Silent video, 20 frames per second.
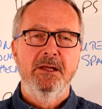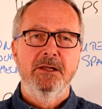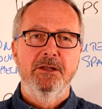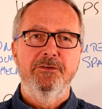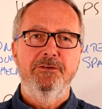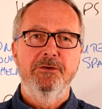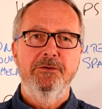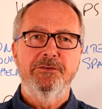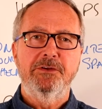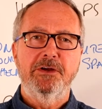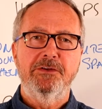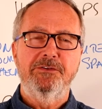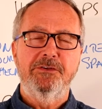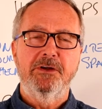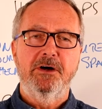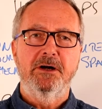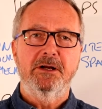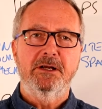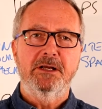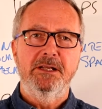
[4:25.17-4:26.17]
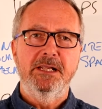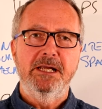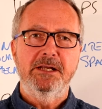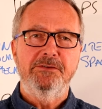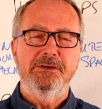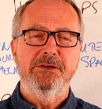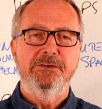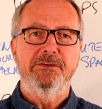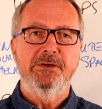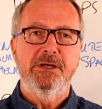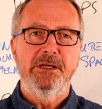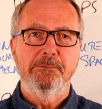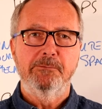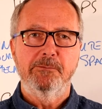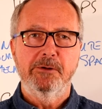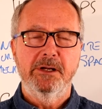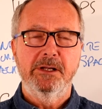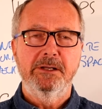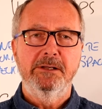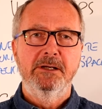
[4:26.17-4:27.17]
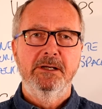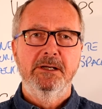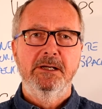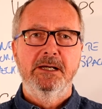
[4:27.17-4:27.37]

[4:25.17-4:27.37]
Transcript: As soon as I start connecting to Imran,